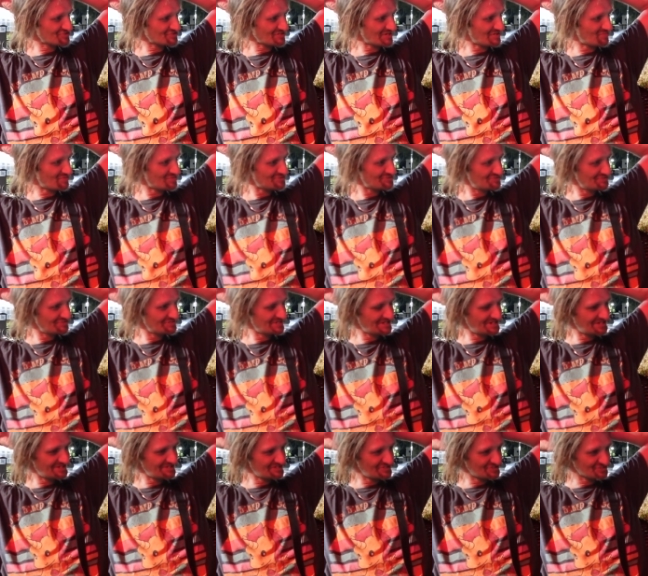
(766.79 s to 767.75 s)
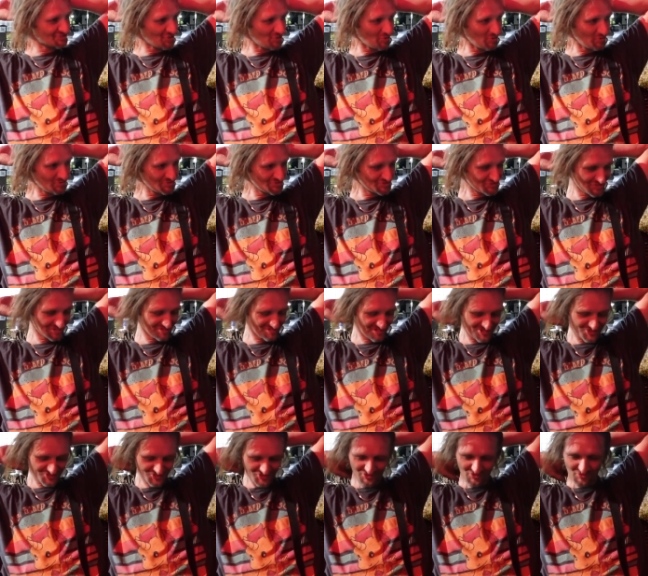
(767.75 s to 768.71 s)
Is like once you get in these holes,
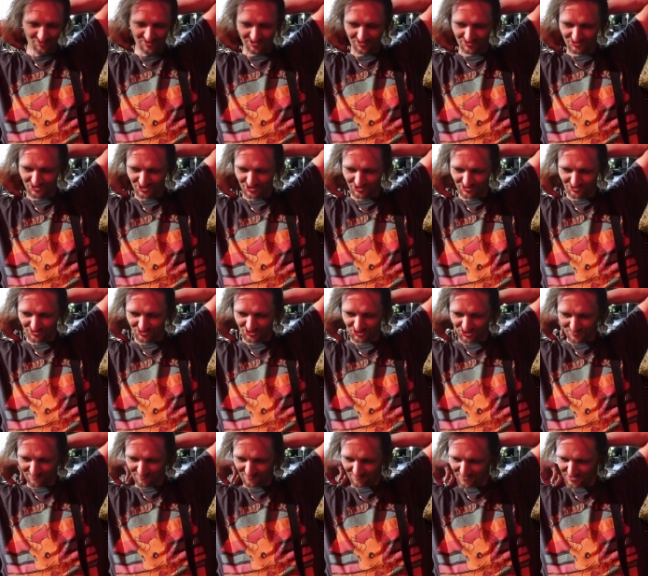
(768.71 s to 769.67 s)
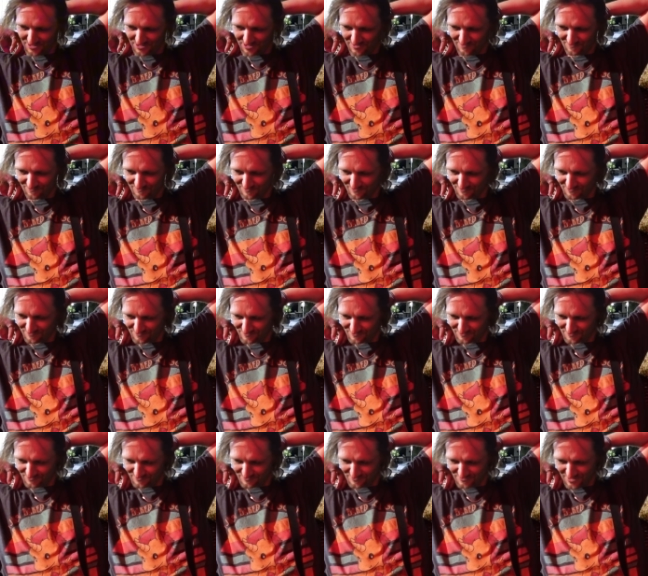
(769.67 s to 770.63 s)
unless you're willing to do some
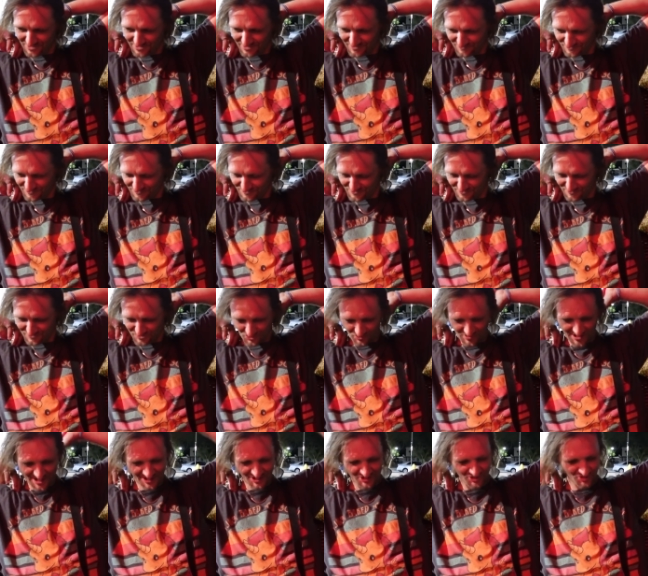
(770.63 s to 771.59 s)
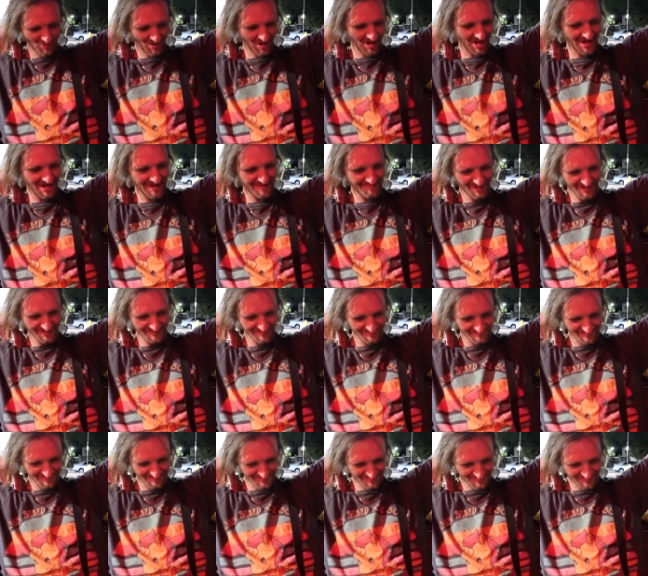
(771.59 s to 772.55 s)
like direct crime and
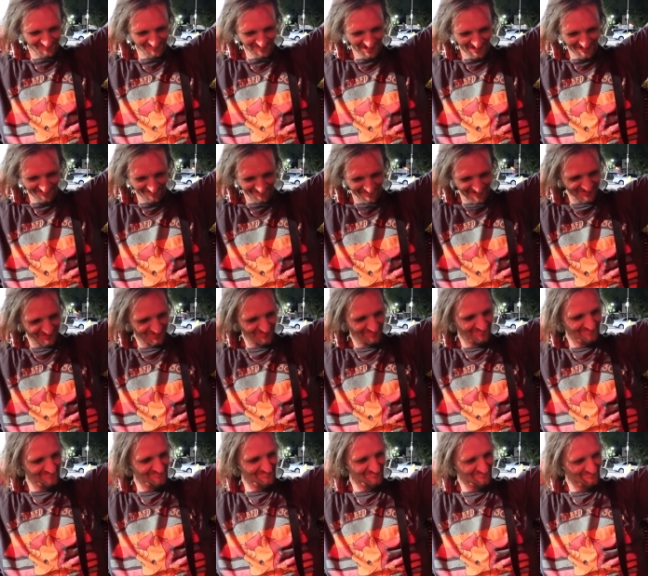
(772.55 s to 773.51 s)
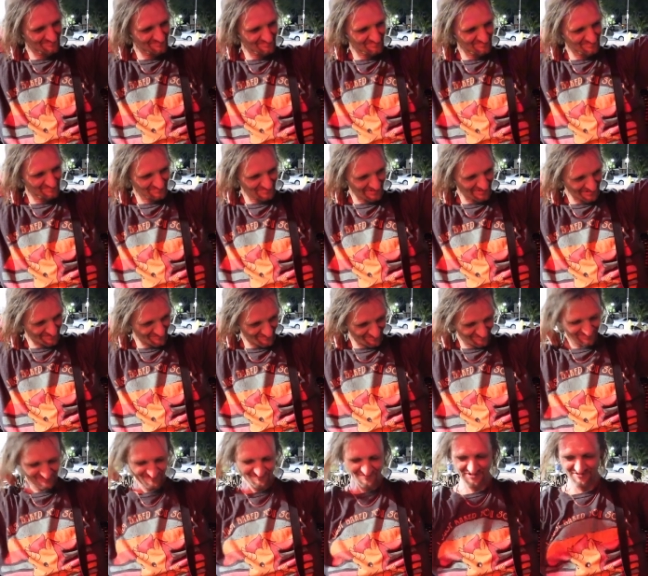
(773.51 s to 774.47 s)
like like
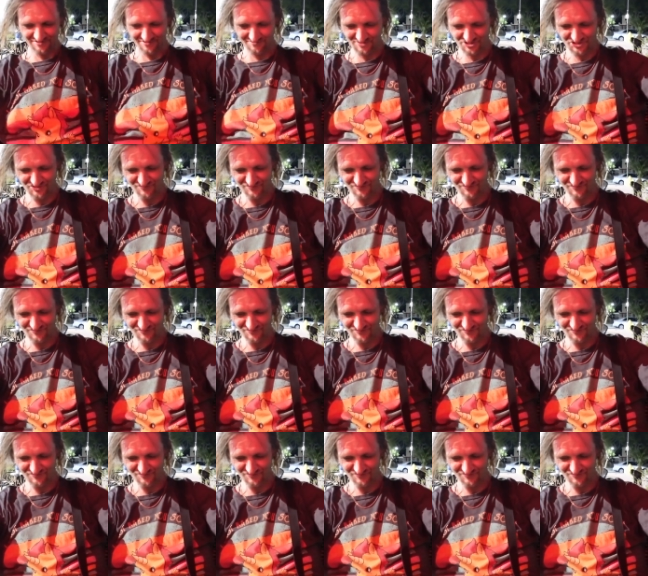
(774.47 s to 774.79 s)
very much